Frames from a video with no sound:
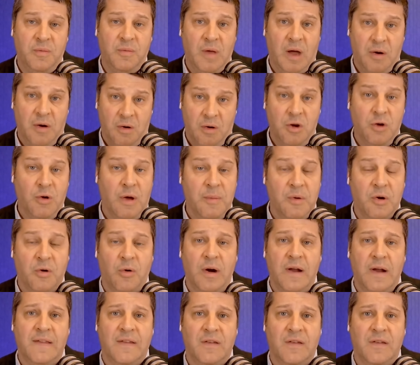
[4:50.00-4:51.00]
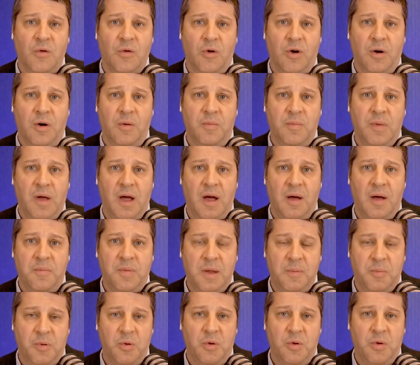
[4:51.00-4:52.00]
new immigrants or
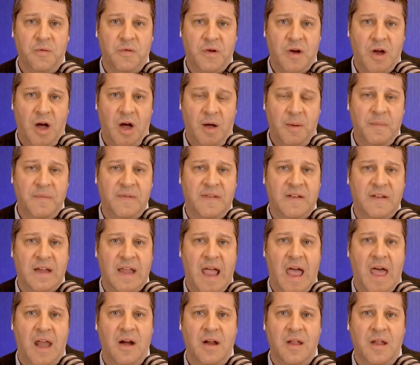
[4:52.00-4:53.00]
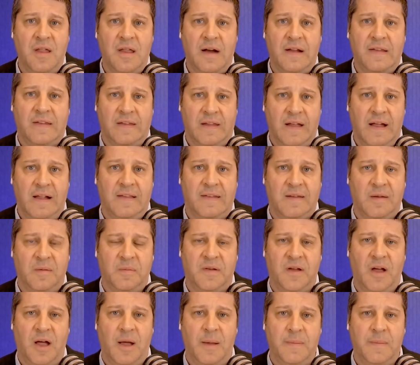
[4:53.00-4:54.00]
people who've come to Canada and the United States,
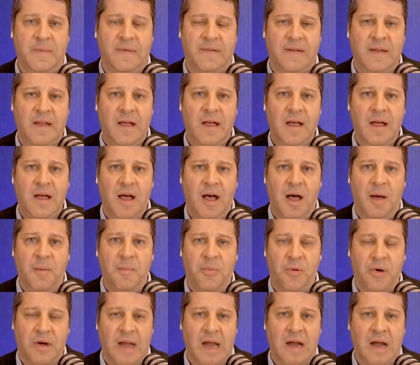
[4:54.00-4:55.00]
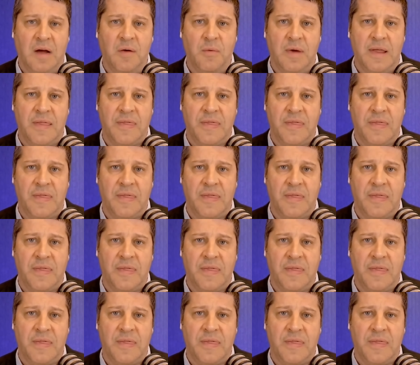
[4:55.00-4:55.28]
sometimes bringing with